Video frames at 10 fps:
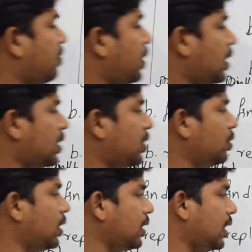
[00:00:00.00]
words
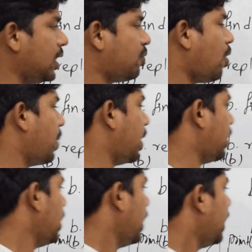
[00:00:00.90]
using this format.
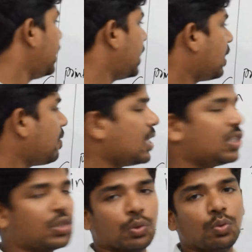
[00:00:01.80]
It
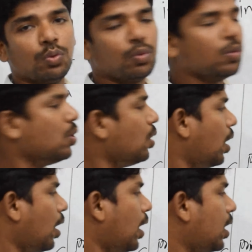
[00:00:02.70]
requires two
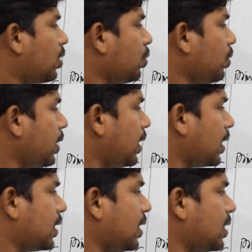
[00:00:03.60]

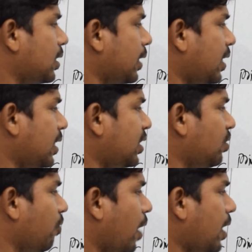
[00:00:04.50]
indexes, that
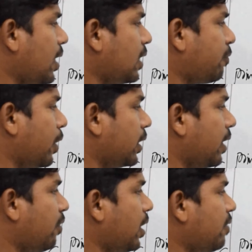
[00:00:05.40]
is, one is for
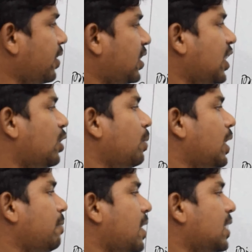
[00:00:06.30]
the word which need to be
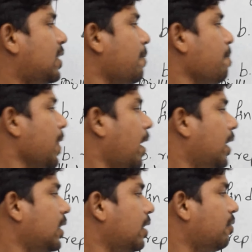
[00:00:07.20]
replaced
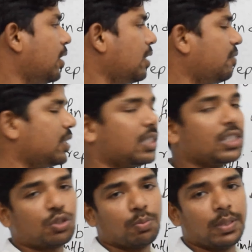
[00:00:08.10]
and the word which
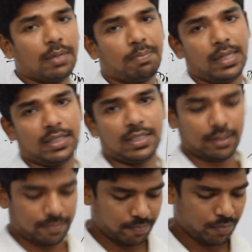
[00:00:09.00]
is to be replaced.
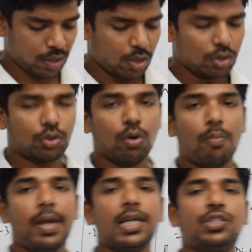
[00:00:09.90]
So
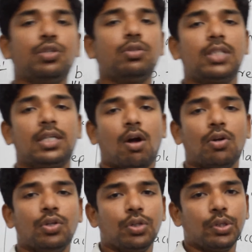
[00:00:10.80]
make sure
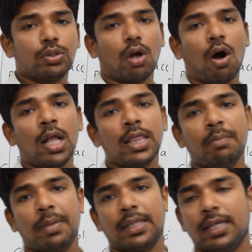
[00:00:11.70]
that you use all
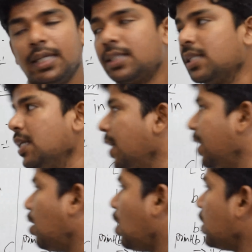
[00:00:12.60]
the methods
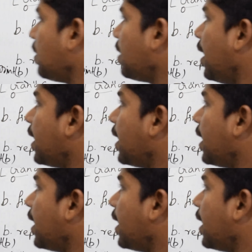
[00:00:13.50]
in all the